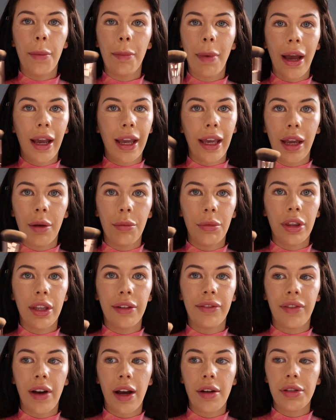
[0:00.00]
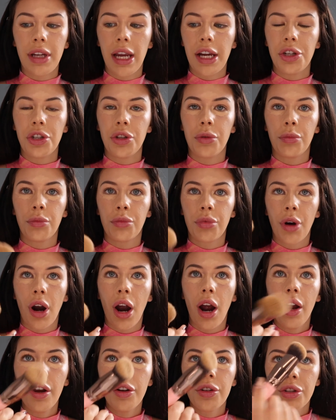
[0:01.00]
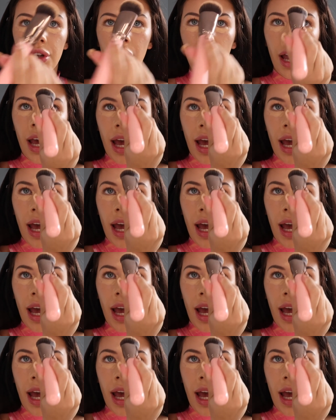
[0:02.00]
back in with the foundation brush